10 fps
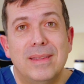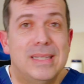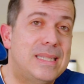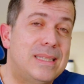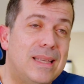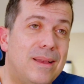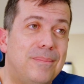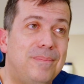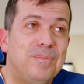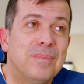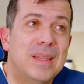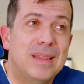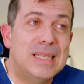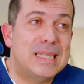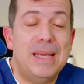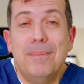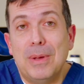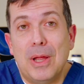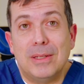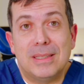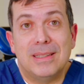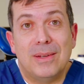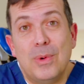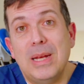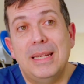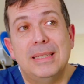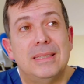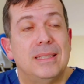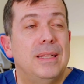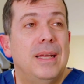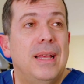this this implant really is.